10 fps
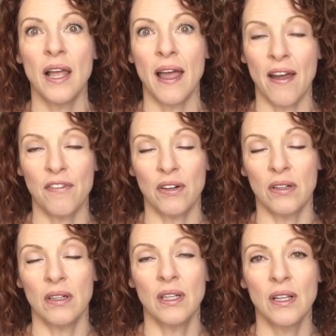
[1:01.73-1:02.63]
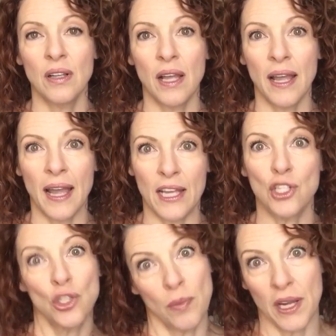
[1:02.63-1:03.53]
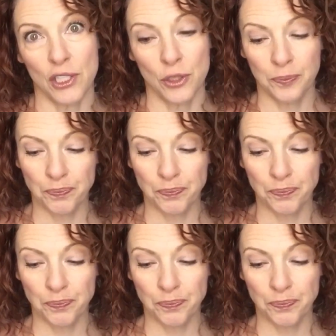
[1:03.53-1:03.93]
ever had too much.